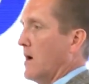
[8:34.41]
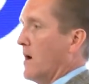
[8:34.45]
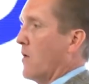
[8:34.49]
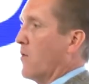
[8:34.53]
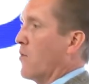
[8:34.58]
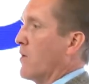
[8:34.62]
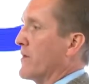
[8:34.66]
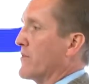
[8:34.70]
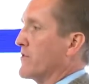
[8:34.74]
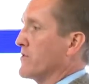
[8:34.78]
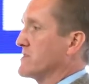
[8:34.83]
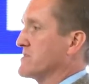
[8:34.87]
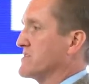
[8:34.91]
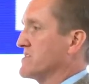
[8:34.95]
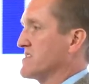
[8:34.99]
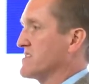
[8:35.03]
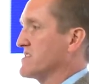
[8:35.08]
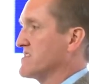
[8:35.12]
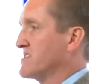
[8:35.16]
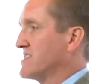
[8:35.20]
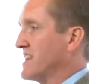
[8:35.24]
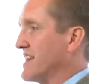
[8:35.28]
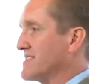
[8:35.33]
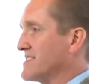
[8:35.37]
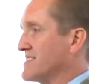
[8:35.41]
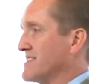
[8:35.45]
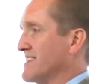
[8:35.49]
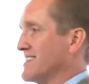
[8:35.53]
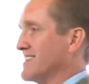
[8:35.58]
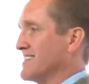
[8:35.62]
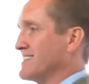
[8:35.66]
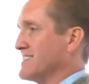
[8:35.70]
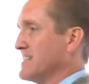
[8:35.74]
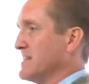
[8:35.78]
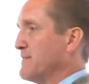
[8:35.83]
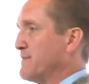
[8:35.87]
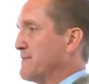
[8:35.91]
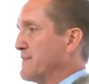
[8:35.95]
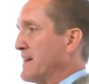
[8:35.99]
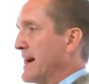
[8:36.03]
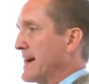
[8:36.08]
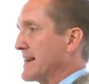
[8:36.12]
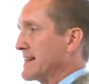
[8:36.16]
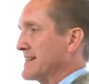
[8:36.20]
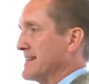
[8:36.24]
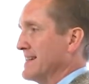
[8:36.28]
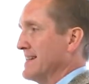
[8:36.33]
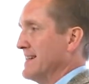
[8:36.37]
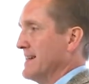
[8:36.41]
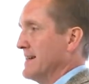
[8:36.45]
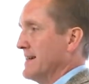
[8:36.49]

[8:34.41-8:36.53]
whether it's assessing a defect